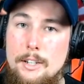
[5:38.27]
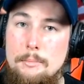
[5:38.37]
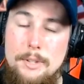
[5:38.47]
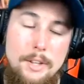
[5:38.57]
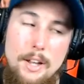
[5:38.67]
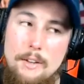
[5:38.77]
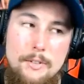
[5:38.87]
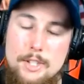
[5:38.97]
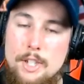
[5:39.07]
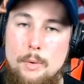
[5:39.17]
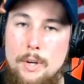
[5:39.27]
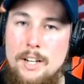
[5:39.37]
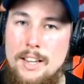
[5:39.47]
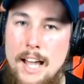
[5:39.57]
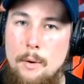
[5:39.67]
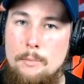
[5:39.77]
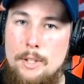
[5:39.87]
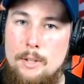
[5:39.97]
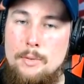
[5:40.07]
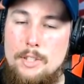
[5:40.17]
but the law of Virginia wouldn't allow him
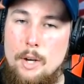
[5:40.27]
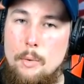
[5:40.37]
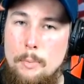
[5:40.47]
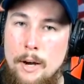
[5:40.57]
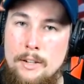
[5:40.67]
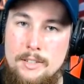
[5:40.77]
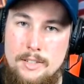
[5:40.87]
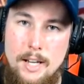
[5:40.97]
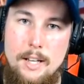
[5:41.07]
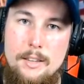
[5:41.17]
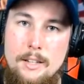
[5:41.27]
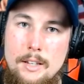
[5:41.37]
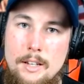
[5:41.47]
to do so upon his death